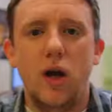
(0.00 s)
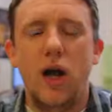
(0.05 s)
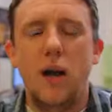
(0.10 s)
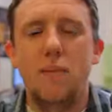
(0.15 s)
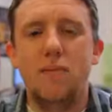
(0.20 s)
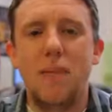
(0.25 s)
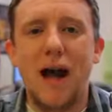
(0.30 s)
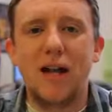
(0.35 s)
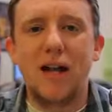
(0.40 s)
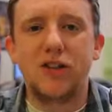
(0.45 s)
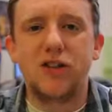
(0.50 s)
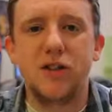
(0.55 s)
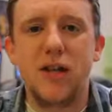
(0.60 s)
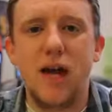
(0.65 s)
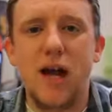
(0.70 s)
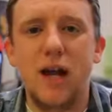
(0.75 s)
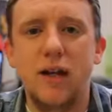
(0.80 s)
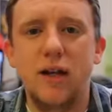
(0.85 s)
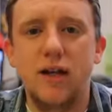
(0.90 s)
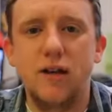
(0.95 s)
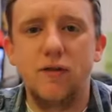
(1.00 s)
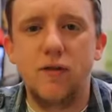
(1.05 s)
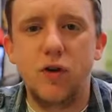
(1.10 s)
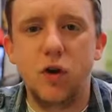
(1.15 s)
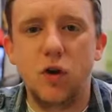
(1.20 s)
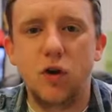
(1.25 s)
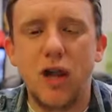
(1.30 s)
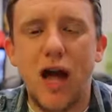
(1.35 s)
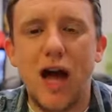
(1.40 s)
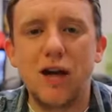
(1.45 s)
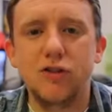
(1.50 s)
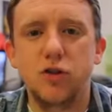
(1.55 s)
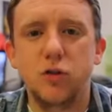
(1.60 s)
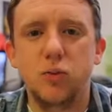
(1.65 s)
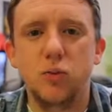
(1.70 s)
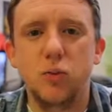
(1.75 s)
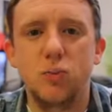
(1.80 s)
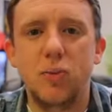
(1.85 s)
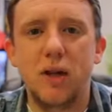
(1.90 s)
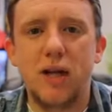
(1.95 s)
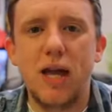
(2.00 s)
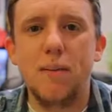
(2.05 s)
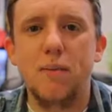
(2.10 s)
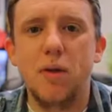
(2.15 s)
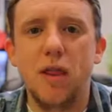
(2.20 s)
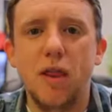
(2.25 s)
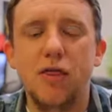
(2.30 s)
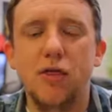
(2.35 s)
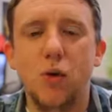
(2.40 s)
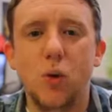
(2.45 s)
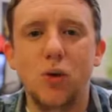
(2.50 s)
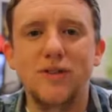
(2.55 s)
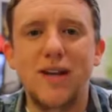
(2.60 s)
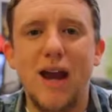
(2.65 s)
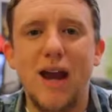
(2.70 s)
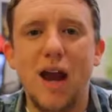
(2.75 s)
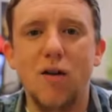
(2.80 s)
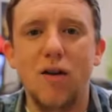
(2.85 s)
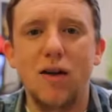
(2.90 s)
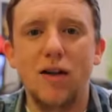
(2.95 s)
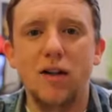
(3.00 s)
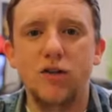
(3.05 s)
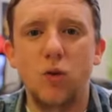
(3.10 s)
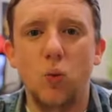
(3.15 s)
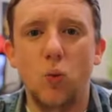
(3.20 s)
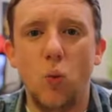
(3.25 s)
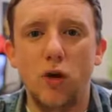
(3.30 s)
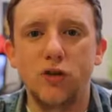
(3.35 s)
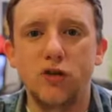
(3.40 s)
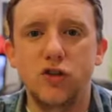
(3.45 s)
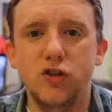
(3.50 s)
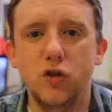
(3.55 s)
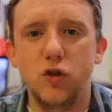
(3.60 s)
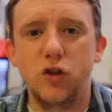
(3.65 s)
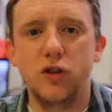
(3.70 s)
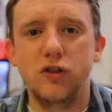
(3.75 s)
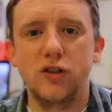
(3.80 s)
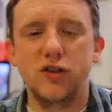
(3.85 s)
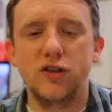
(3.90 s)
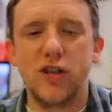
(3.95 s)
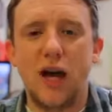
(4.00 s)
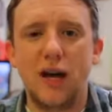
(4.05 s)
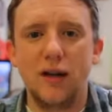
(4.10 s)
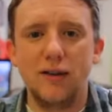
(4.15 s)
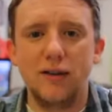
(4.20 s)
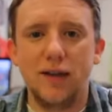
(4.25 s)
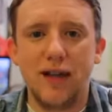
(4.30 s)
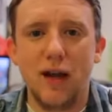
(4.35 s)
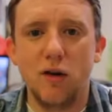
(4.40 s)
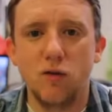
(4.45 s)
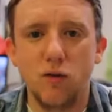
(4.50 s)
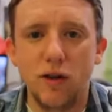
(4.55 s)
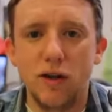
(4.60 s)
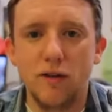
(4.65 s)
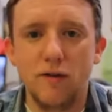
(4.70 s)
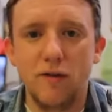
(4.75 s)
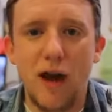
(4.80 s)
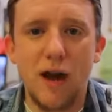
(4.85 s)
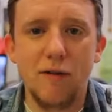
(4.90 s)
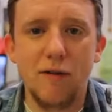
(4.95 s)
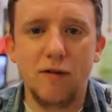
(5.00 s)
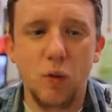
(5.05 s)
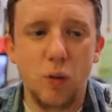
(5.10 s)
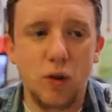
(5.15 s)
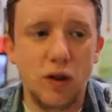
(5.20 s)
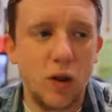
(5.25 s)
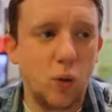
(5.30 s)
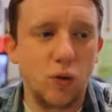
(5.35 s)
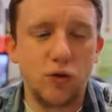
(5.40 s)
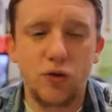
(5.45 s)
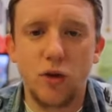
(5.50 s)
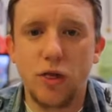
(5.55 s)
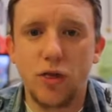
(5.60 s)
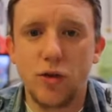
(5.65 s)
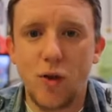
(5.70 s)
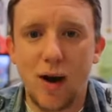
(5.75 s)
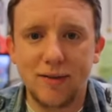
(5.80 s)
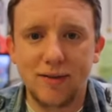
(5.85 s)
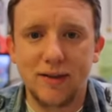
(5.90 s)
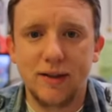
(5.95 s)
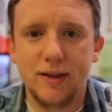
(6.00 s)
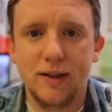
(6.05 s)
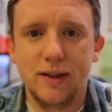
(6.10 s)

Imagine that if your classroom became an authoritarianism, one student decided to get rid of everyone that was a threat.